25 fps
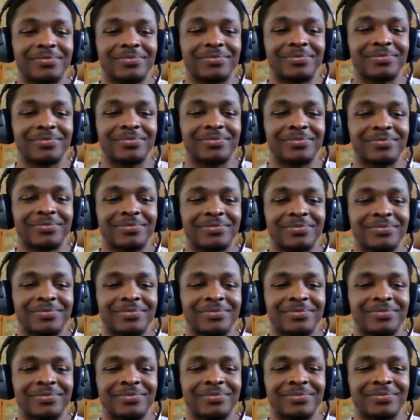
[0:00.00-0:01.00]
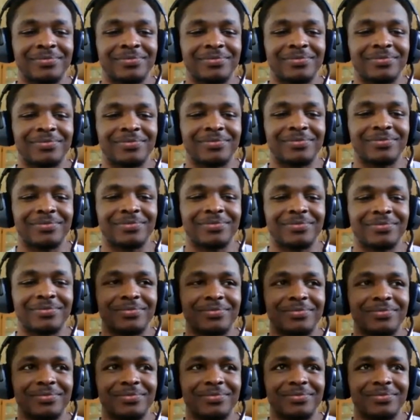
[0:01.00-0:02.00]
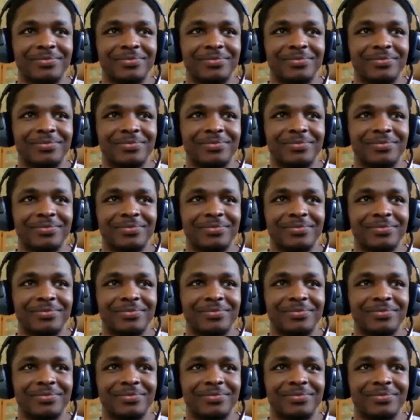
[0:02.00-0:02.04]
(not speaking)